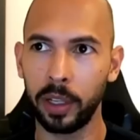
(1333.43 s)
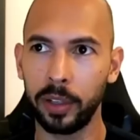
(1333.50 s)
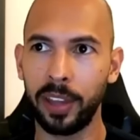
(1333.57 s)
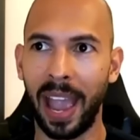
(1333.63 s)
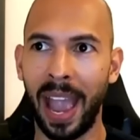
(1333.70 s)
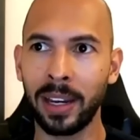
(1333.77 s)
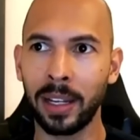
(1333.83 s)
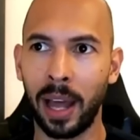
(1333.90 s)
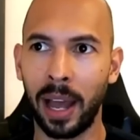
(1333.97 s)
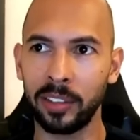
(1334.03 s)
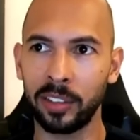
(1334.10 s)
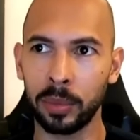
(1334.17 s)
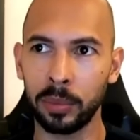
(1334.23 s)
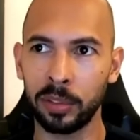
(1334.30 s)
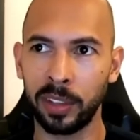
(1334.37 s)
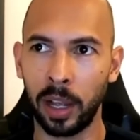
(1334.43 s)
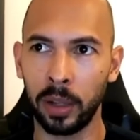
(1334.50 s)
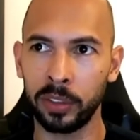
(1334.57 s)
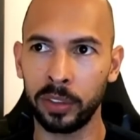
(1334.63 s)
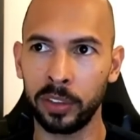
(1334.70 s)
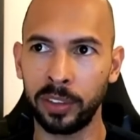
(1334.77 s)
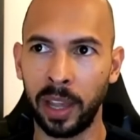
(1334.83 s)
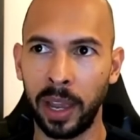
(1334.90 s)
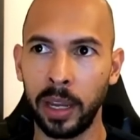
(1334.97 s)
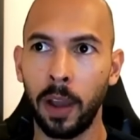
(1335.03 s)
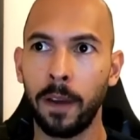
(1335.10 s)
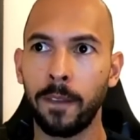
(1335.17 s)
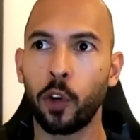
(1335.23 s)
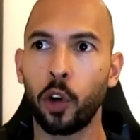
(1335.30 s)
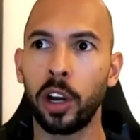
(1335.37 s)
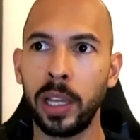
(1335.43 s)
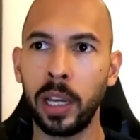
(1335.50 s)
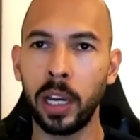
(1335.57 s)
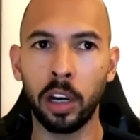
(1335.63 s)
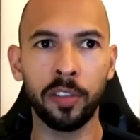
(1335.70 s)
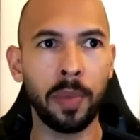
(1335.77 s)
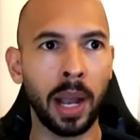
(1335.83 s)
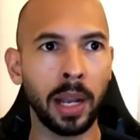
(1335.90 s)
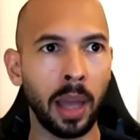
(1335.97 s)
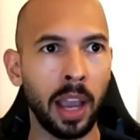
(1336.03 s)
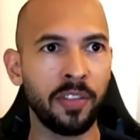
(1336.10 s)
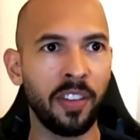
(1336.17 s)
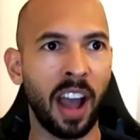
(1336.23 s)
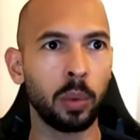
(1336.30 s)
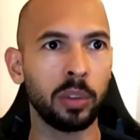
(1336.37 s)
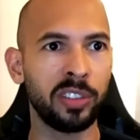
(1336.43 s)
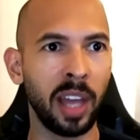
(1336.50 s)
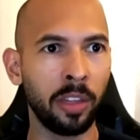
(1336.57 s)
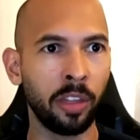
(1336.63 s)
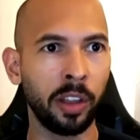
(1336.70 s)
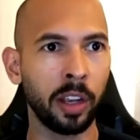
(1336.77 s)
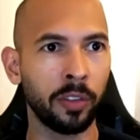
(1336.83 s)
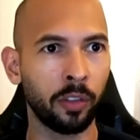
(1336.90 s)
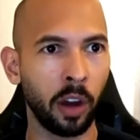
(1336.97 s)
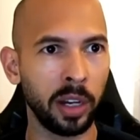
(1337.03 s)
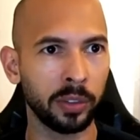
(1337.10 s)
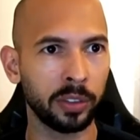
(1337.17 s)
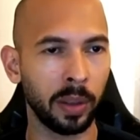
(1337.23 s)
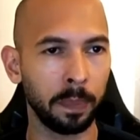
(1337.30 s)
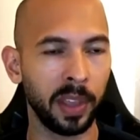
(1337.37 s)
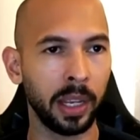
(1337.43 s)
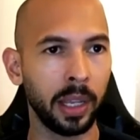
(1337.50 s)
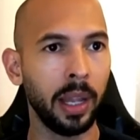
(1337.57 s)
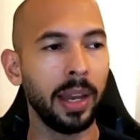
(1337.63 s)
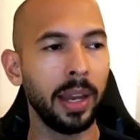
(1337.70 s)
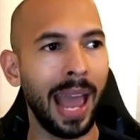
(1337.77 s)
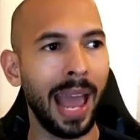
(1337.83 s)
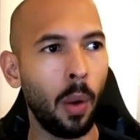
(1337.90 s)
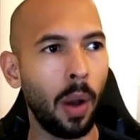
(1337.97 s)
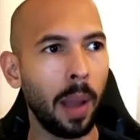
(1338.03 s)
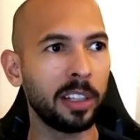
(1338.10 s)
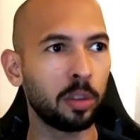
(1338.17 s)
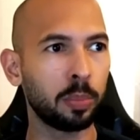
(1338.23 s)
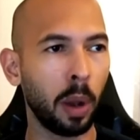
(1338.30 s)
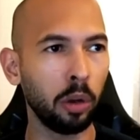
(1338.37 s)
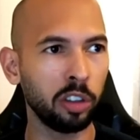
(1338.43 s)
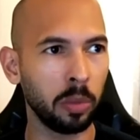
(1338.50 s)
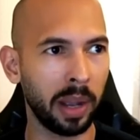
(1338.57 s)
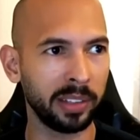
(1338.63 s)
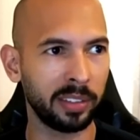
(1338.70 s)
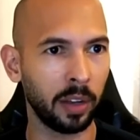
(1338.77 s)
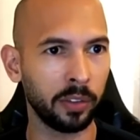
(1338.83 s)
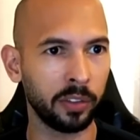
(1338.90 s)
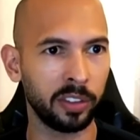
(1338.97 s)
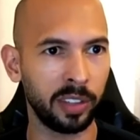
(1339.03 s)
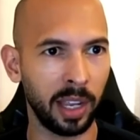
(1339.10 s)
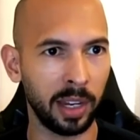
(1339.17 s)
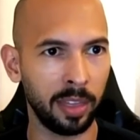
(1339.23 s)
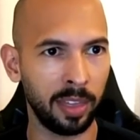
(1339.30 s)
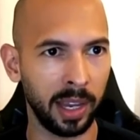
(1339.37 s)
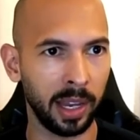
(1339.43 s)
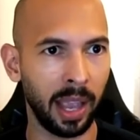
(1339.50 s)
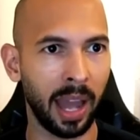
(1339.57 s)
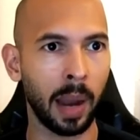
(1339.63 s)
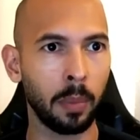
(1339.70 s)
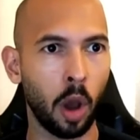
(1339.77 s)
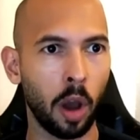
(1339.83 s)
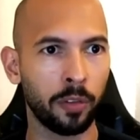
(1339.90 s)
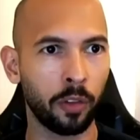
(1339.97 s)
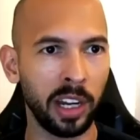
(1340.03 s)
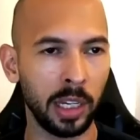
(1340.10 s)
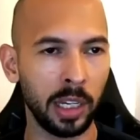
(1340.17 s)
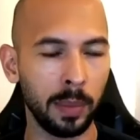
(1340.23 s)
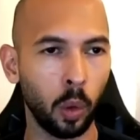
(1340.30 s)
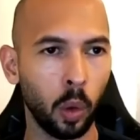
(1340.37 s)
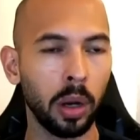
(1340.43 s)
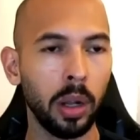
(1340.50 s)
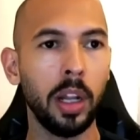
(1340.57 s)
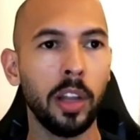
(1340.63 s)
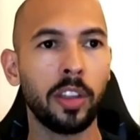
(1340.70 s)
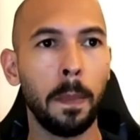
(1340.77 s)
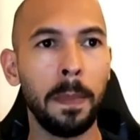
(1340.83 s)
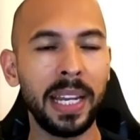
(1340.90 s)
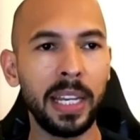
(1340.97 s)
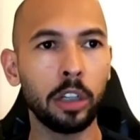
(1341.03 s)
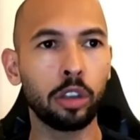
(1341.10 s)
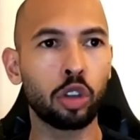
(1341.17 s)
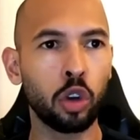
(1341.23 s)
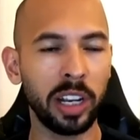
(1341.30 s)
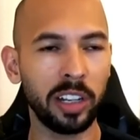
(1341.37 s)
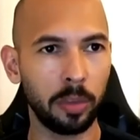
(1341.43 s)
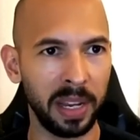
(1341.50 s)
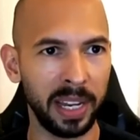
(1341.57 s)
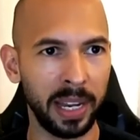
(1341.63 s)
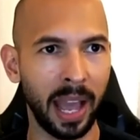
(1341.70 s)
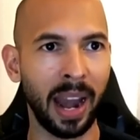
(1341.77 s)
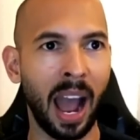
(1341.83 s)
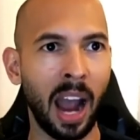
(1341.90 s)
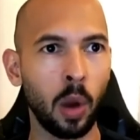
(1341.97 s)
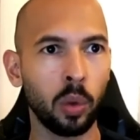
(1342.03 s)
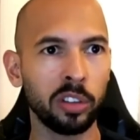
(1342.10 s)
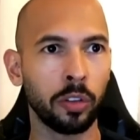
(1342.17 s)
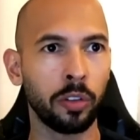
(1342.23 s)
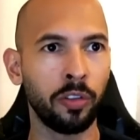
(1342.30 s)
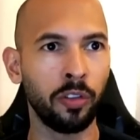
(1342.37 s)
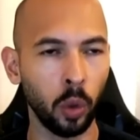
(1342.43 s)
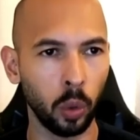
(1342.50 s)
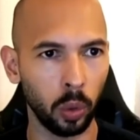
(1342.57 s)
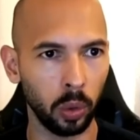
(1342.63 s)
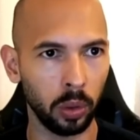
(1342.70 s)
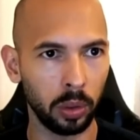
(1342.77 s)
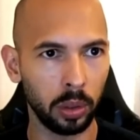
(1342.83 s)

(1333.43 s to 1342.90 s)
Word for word: To analyze themselves and say, for a year of my life, I was deathly afraid of something. Now I'm exposing myself to said thing, and I'm not afraid anymore. The media tricked me, and I was a fool.